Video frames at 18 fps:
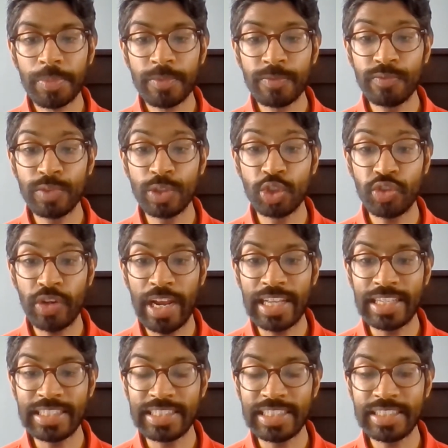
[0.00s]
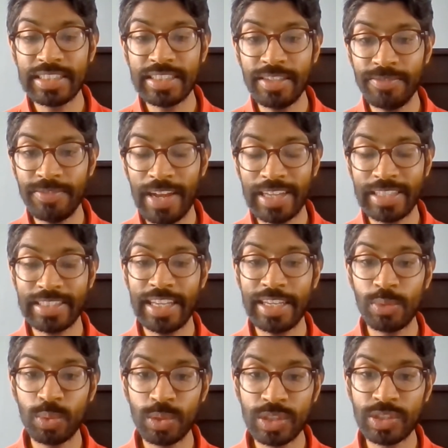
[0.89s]
frustrated the fact that
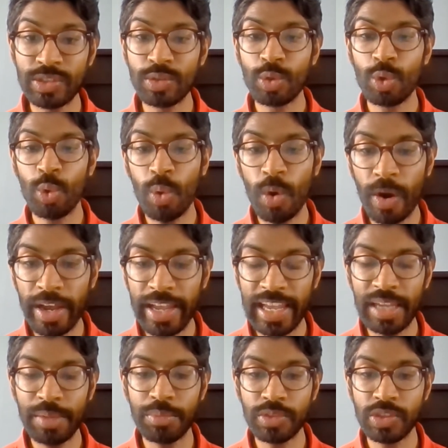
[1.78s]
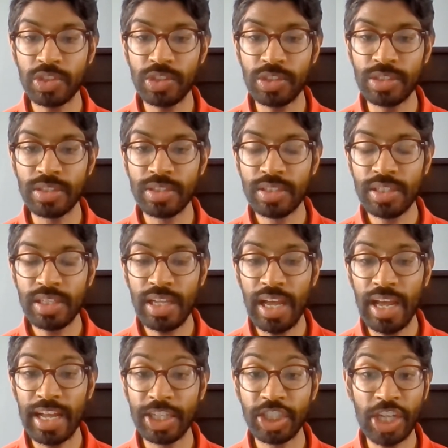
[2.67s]
he wasn't quite able to
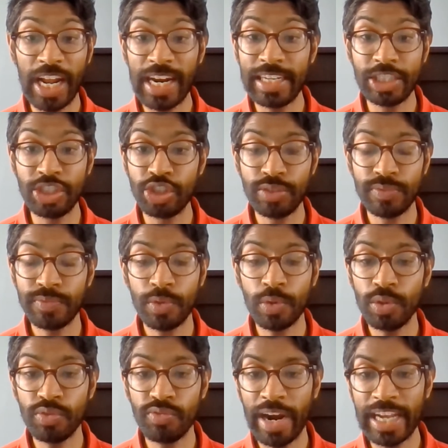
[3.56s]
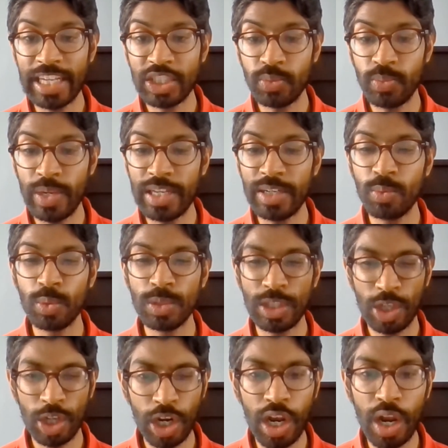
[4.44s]
challenge for the race win and
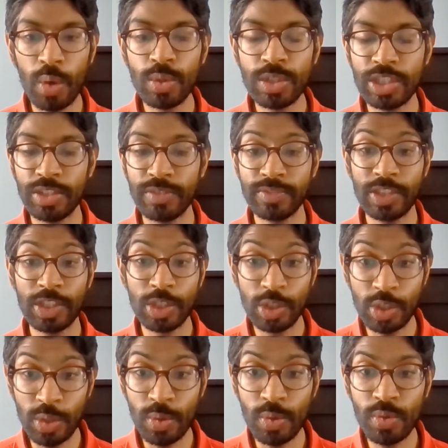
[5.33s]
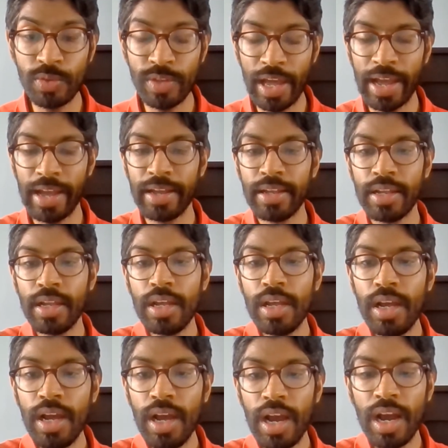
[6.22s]
wasn't close enough to do that
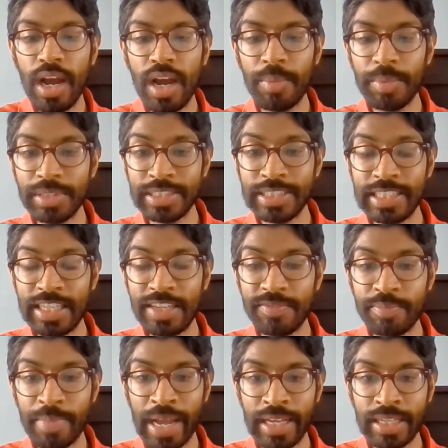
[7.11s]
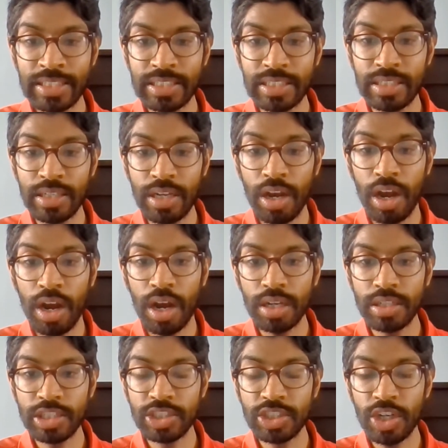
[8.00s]
and to give Max a
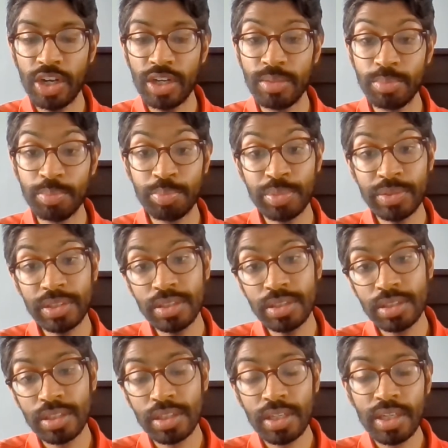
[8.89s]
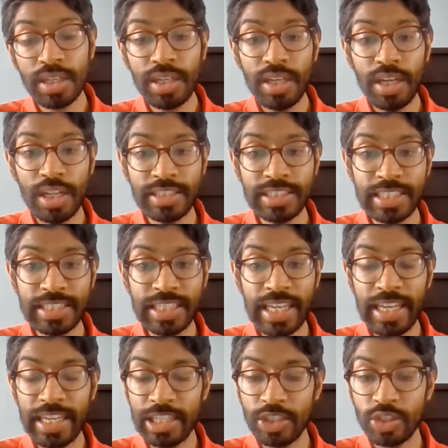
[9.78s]
harder time. But as I
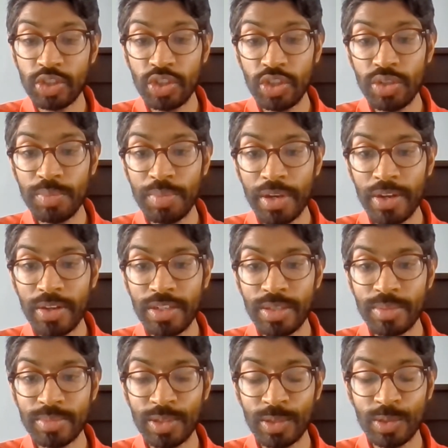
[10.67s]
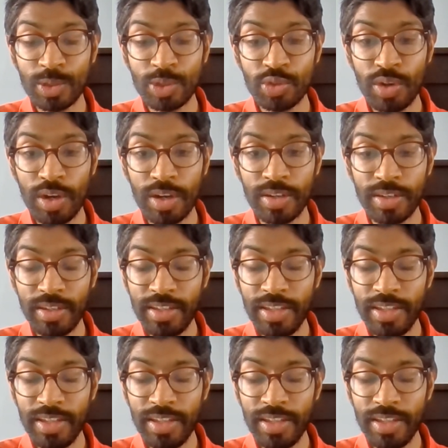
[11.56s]
say, two podiums on the trot